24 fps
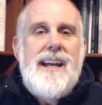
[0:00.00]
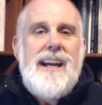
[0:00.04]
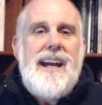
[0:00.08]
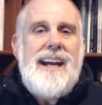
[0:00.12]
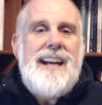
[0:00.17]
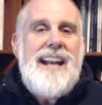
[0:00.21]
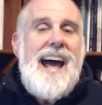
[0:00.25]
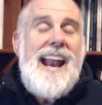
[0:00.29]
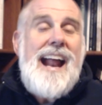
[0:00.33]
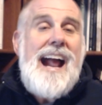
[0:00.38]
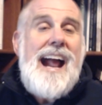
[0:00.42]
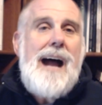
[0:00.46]

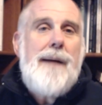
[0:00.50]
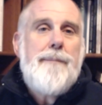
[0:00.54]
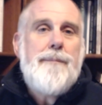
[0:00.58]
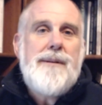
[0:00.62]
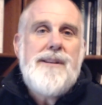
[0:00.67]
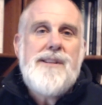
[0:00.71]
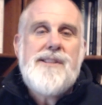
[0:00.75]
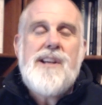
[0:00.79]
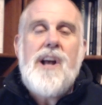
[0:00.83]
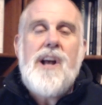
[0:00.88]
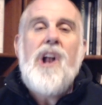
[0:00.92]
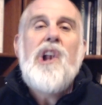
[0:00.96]
And that
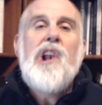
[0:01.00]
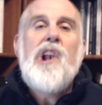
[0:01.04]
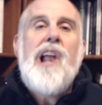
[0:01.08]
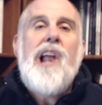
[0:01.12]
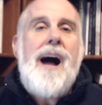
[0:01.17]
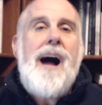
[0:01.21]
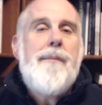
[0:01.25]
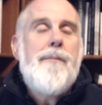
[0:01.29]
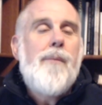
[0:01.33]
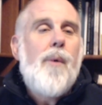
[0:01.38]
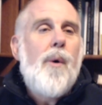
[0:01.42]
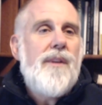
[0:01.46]
happens a
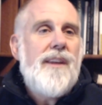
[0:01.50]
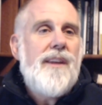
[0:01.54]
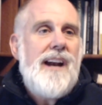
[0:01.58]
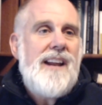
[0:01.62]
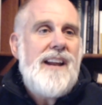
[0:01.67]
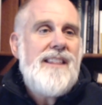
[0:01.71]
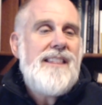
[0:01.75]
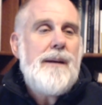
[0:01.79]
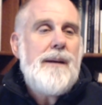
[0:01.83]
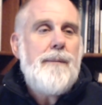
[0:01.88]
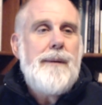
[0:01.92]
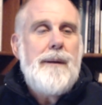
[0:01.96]
lot more than
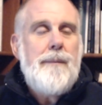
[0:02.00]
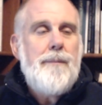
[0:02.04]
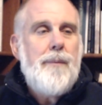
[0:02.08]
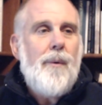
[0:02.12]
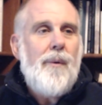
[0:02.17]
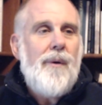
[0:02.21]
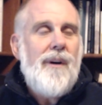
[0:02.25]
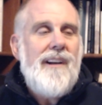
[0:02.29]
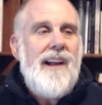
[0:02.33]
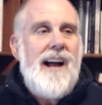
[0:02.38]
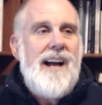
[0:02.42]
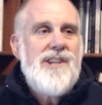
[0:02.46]
I think people
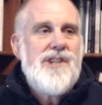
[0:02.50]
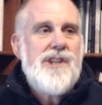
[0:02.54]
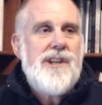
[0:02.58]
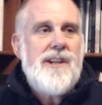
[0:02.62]
realize.